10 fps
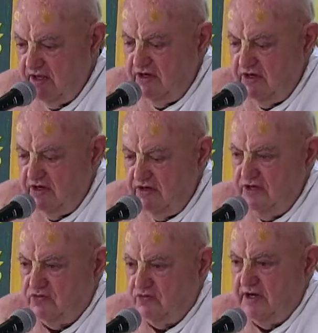uh,
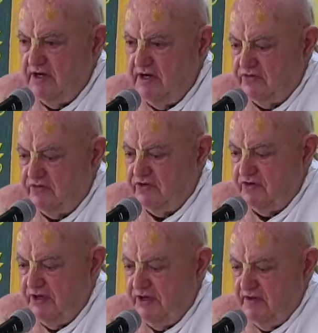intelligence working
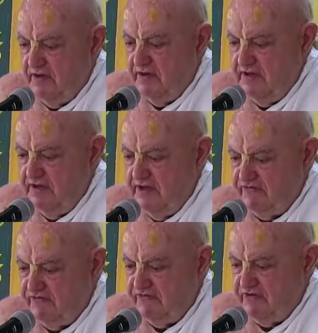ultimately.
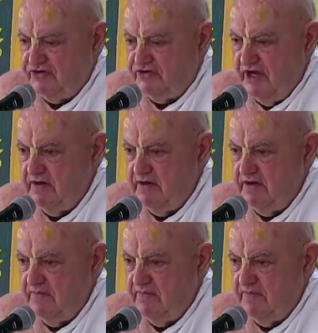You have to understand